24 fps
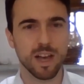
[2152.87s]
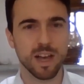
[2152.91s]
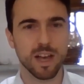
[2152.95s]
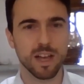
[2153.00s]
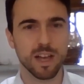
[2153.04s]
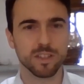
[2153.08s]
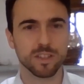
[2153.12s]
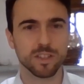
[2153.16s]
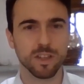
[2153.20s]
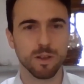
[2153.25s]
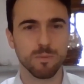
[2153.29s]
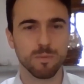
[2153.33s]

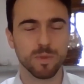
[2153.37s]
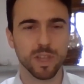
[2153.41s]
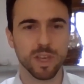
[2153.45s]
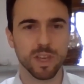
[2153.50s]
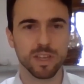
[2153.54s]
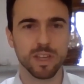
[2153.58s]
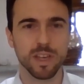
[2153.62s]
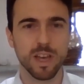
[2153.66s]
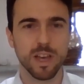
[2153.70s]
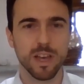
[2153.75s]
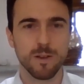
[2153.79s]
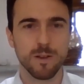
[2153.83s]
something
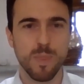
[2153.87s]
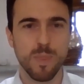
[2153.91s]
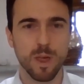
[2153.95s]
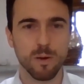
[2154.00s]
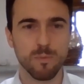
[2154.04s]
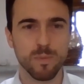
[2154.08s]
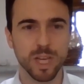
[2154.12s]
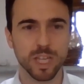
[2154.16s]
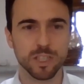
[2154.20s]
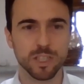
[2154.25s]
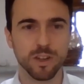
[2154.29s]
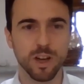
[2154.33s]
that
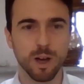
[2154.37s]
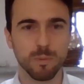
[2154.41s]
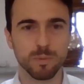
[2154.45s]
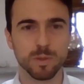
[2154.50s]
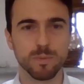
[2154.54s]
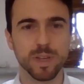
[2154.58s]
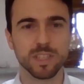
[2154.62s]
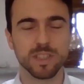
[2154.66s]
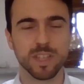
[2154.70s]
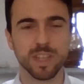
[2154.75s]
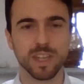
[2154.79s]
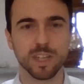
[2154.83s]
makes you
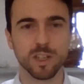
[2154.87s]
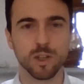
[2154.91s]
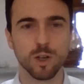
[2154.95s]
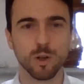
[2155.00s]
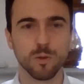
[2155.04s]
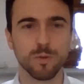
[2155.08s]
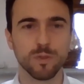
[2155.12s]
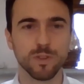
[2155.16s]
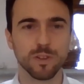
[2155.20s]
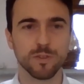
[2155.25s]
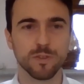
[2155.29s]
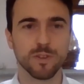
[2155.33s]
optimistic and
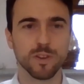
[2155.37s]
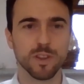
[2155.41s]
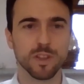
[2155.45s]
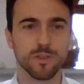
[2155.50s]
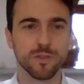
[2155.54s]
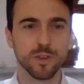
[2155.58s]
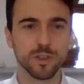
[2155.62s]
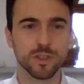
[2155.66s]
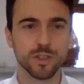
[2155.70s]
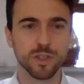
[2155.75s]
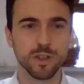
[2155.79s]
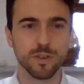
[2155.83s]
hopeful for the
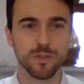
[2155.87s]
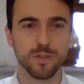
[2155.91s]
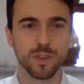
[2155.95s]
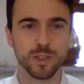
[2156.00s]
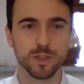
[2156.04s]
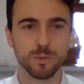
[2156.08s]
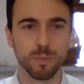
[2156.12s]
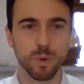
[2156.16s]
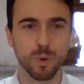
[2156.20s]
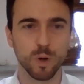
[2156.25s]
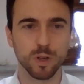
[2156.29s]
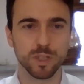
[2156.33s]
future of the
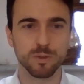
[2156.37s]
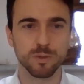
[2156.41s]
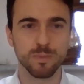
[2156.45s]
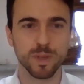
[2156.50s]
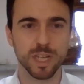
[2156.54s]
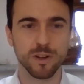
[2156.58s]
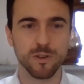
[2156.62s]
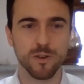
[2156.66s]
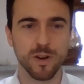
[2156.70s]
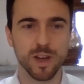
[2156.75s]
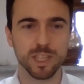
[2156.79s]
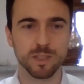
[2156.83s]
sports
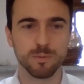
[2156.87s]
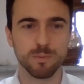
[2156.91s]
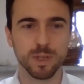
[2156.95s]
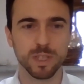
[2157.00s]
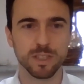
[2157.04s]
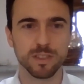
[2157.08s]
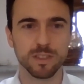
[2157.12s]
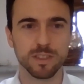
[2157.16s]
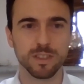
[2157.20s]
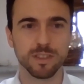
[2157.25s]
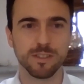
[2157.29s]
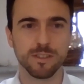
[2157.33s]
media rights
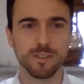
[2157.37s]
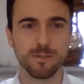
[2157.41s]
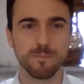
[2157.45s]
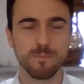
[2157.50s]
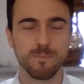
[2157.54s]
business.